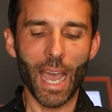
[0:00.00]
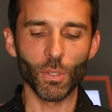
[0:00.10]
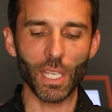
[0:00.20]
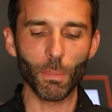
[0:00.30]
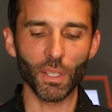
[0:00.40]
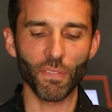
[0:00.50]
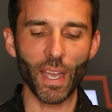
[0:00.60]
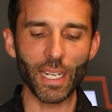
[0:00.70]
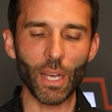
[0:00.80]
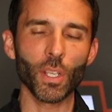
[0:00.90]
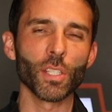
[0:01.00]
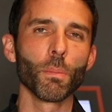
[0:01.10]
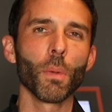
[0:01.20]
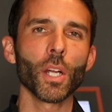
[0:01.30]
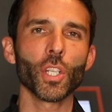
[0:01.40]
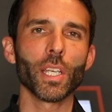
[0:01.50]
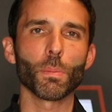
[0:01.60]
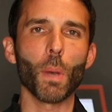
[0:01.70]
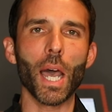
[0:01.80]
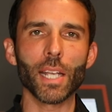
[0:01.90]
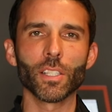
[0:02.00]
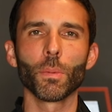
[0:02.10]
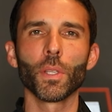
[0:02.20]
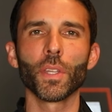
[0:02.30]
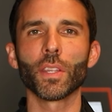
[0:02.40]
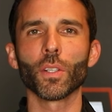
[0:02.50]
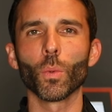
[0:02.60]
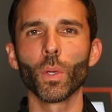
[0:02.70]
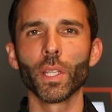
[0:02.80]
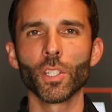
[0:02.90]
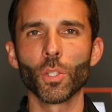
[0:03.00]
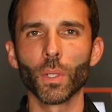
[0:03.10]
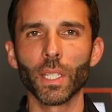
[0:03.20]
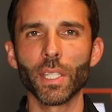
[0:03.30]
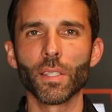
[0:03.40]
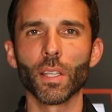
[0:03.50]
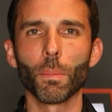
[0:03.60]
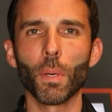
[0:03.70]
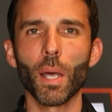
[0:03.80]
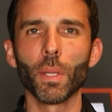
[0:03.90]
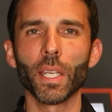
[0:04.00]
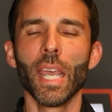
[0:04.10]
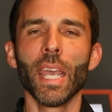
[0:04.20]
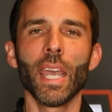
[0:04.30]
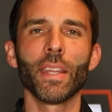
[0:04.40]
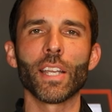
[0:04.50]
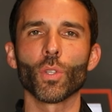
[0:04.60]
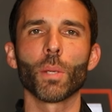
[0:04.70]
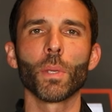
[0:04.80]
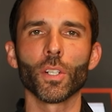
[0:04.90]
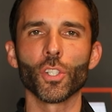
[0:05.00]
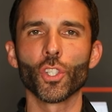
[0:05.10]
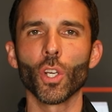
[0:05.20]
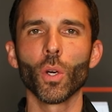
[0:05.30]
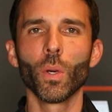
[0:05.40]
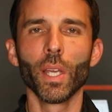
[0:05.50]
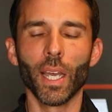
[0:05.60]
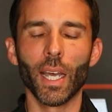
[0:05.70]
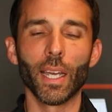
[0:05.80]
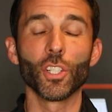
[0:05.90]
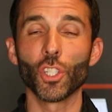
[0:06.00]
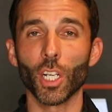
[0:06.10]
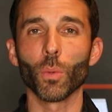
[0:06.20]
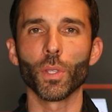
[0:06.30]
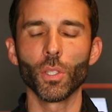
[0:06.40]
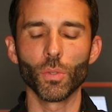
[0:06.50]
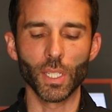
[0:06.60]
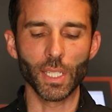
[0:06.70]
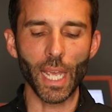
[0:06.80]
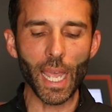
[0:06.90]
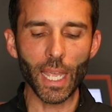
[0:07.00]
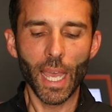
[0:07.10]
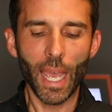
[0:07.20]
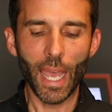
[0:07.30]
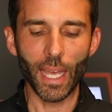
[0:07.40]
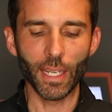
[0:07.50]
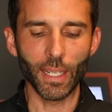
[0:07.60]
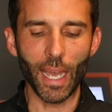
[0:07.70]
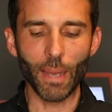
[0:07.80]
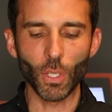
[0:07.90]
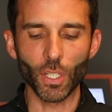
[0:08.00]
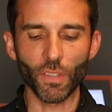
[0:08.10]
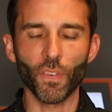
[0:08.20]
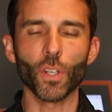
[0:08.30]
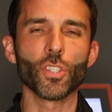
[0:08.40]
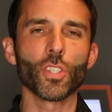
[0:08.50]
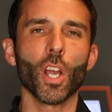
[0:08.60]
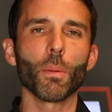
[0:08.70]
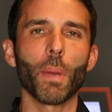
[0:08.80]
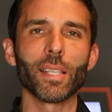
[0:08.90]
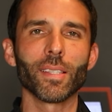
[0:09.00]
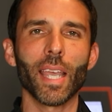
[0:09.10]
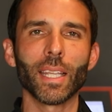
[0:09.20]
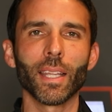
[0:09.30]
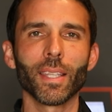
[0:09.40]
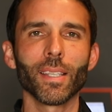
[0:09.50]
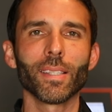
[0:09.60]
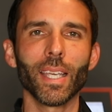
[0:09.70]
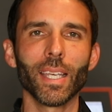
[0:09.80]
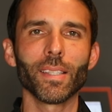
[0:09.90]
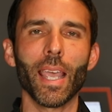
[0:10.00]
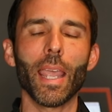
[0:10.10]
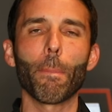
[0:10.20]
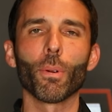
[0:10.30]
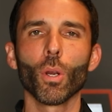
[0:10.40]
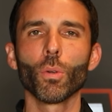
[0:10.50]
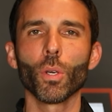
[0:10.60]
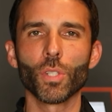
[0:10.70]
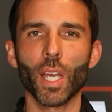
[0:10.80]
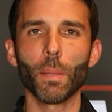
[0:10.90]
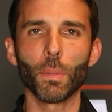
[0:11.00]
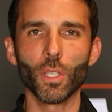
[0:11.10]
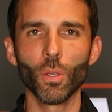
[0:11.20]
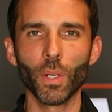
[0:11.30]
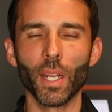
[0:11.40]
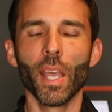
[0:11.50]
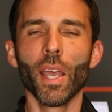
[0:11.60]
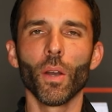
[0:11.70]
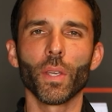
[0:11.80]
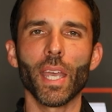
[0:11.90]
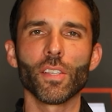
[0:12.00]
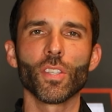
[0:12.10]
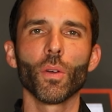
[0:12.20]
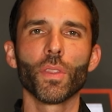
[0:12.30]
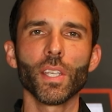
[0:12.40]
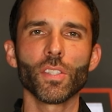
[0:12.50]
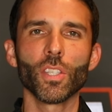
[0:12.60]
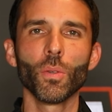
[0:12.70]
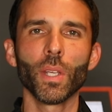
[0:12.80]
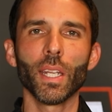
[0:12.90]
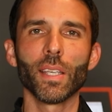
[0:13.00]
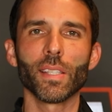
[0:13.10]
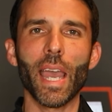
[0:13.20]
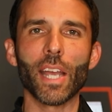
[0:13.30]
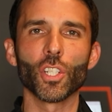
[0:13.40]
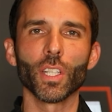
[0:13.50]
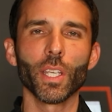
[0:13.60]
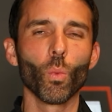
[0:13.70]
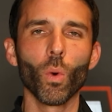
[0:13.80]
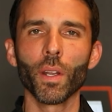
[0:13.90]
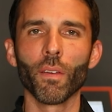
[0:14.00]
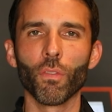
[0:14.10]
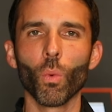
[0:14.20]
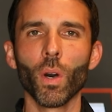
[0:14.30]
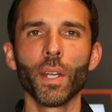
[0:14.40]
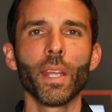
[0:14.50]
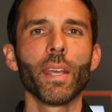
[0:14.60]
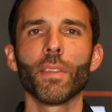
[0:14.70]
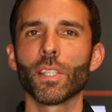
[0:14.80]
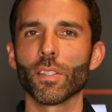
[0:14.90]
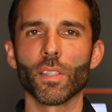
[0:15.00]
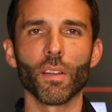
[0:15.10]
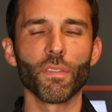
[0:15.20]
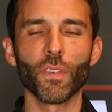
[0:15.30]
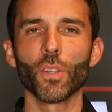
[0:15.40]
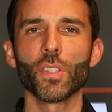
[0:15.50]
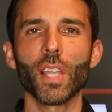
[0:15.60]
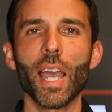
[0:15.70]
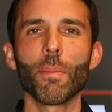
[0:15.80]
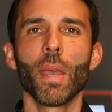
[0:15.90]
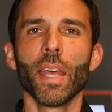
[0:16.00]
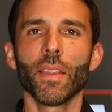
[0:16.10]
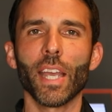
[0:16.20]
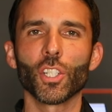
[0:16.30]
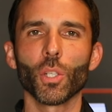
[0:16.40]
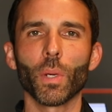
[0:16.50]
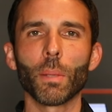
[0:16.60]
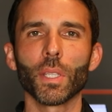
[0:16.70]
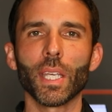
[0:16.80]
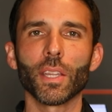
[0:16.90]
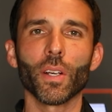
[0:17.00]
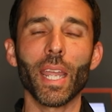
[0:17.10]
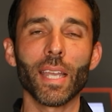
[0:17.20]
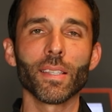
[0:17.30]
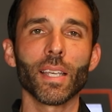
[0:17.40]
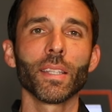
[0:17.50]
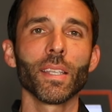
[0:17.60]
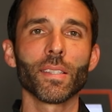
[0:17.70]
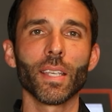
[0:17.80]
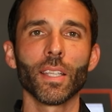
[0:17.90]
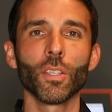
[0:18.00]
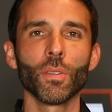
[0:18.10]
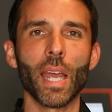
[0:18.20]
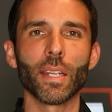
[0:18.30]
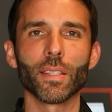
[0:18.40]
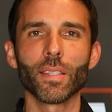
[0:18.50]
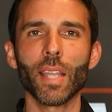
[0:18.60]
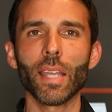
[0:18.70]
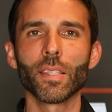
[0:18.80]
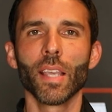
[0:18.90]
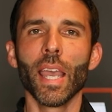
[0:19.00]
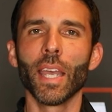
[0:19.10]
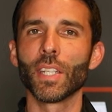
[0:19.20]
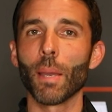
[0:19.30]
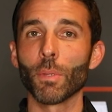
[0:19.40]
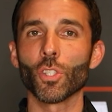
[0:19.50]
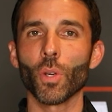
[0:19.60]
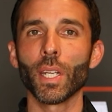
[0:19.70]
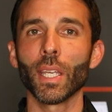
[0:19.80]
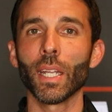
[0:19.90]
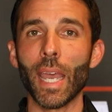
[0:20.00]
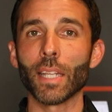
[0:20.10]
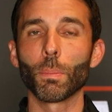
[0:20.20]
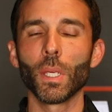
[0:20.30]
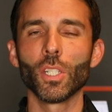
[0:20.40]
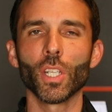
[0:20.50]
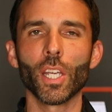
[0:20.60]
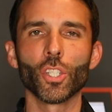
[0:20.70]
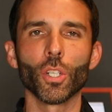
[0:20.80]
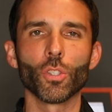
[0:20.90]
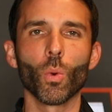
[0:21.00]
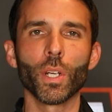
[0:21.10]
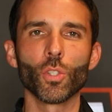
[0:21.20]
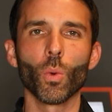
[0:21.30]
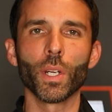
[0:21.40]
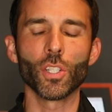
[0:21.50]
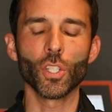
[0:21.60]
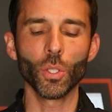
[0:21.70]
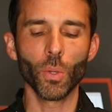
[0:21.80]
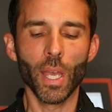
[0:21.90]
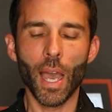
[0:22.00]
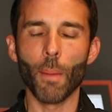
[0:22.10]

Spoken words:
I was able to find out as much as possible that they're willing to release to the public, and that's what I'm here to show and share with you today. And I'm going to first start by saying that this is a prototype unit. Okay, so this unit is actually one of one. This is the first time they actually were able to get their hands on this in the United States, demonstrating it at PGA Show 2022.